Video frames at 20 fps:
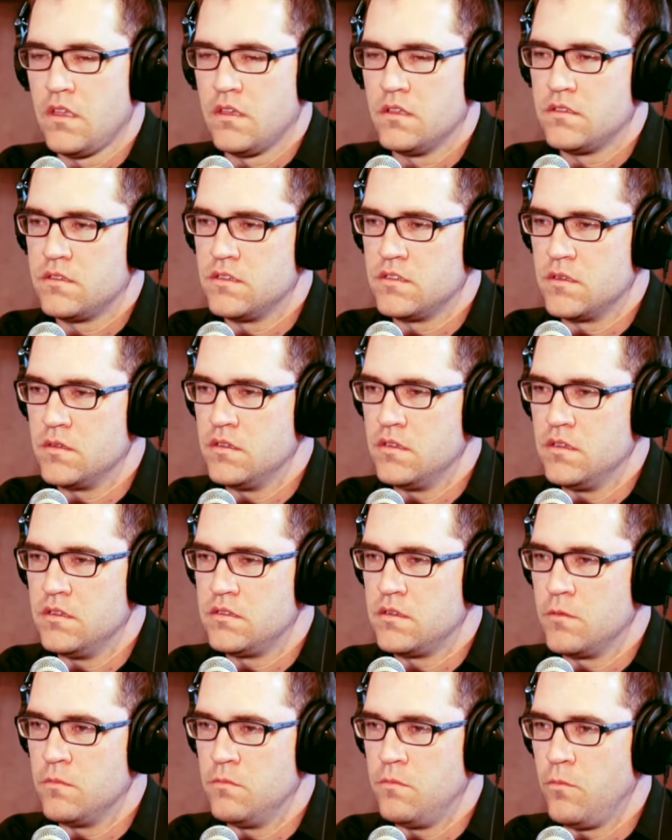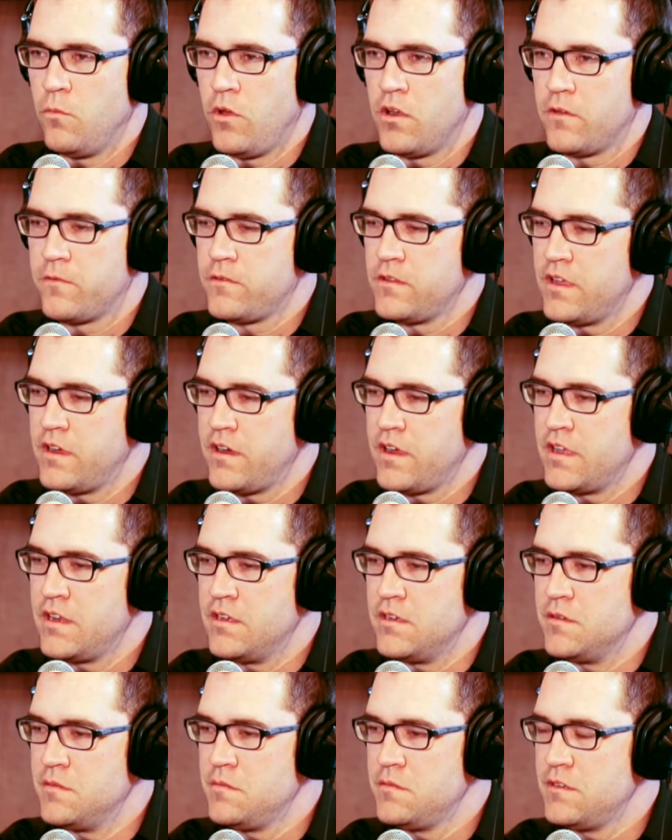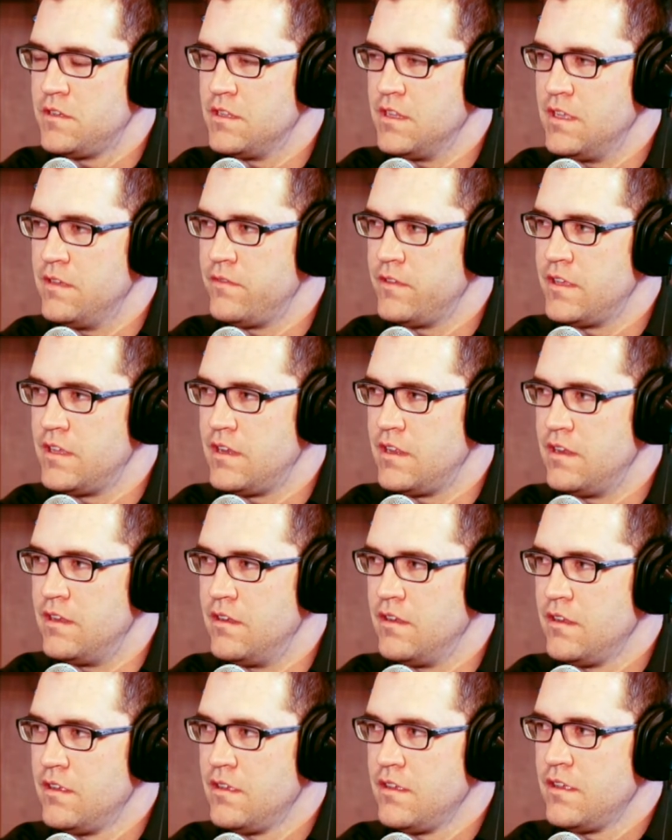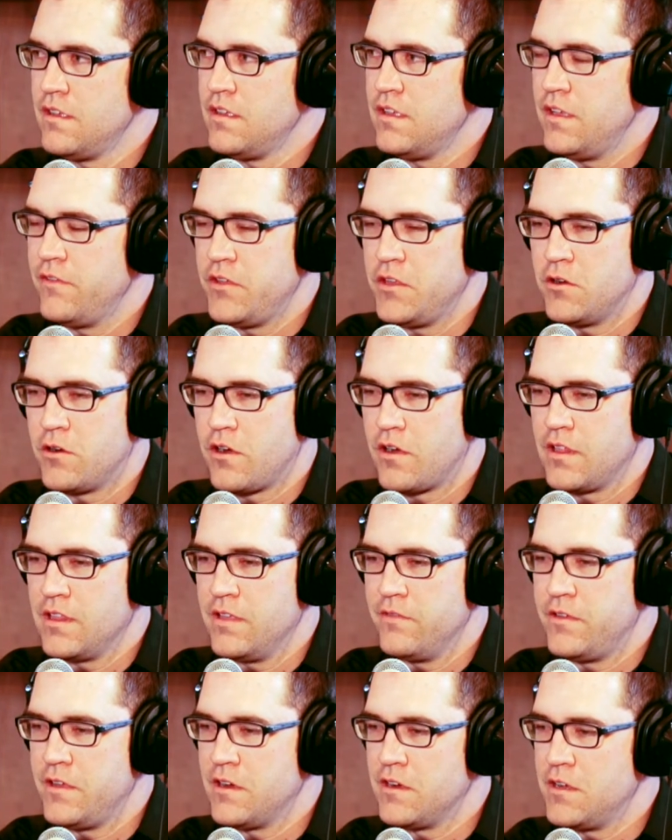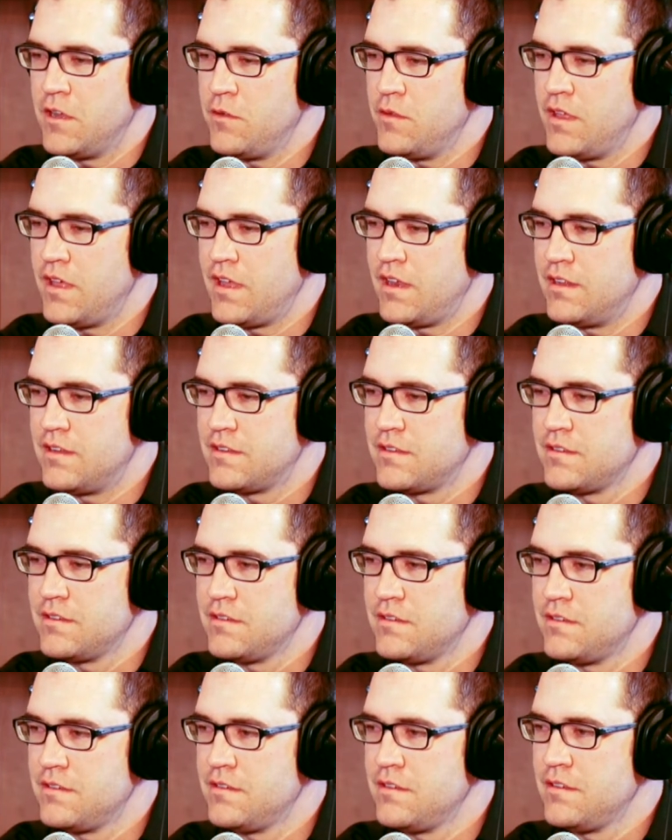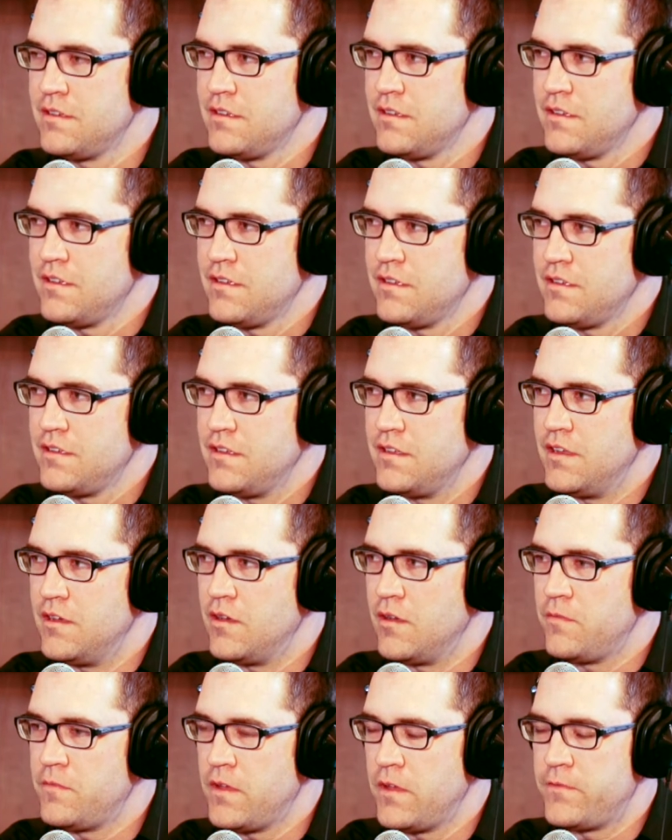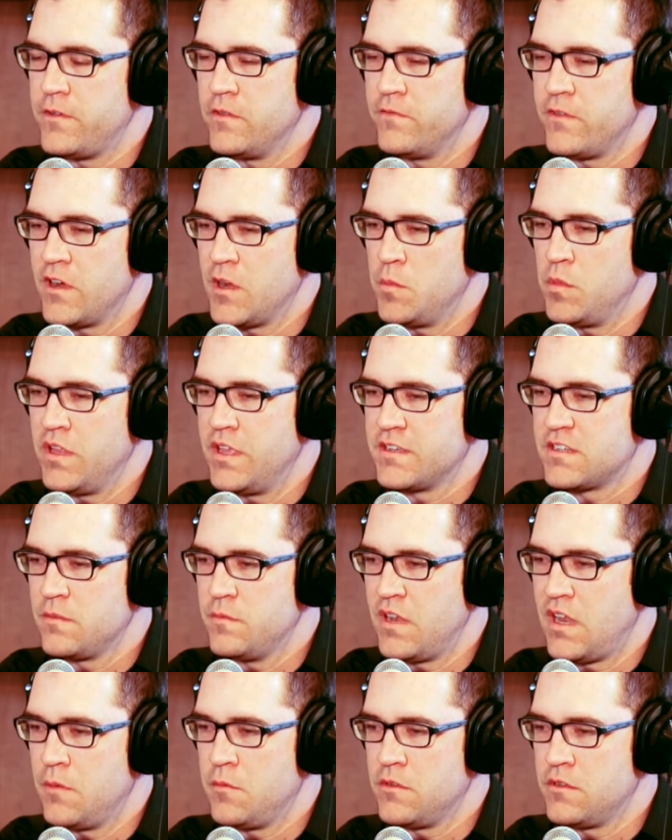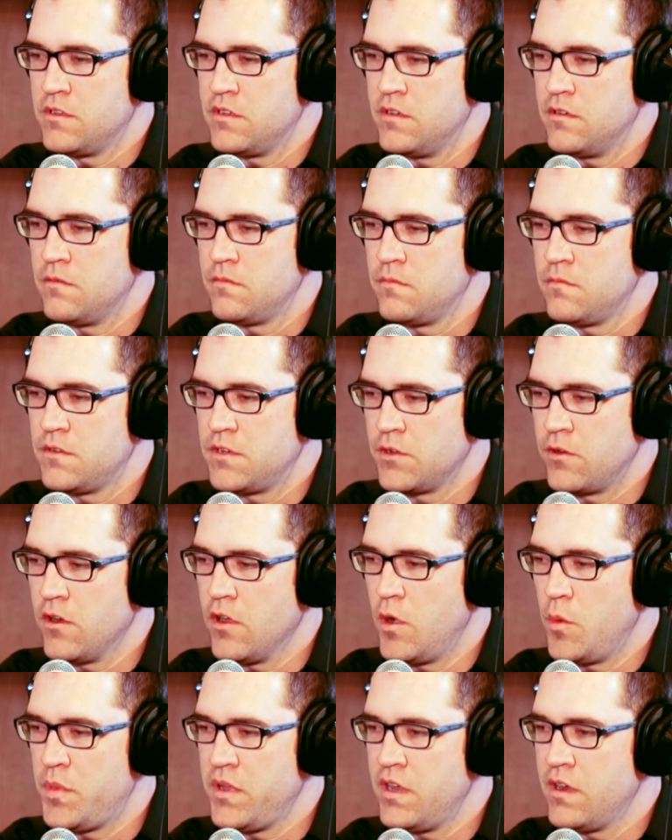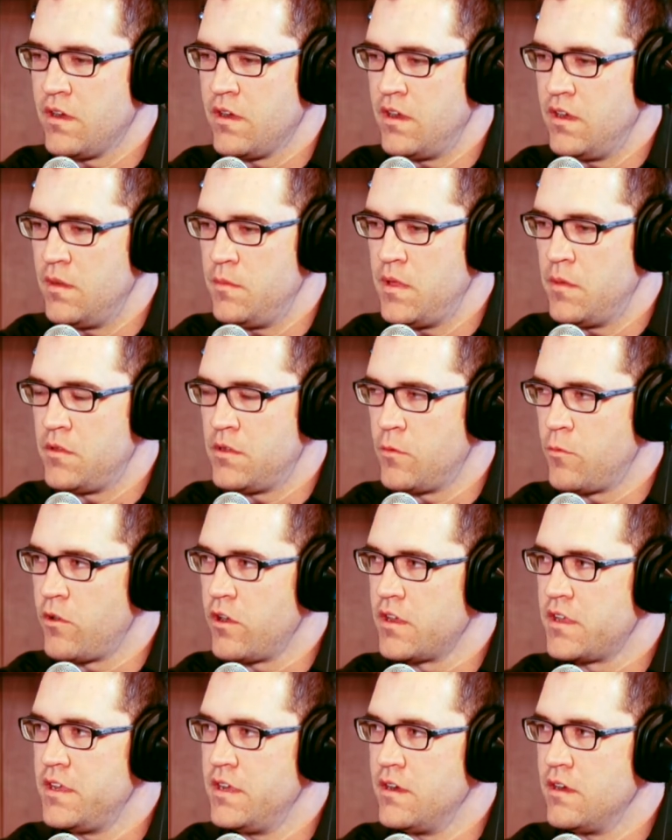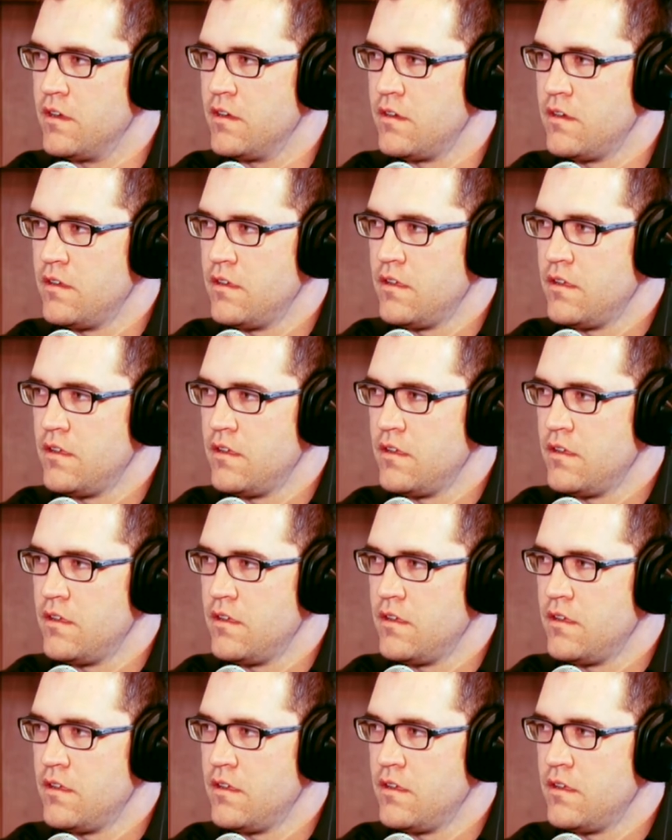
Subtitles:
It's a wonderful area to live in, and if you don't already live here and know that, it's I feel very blessed to have been able to grow up here and to be able to work here.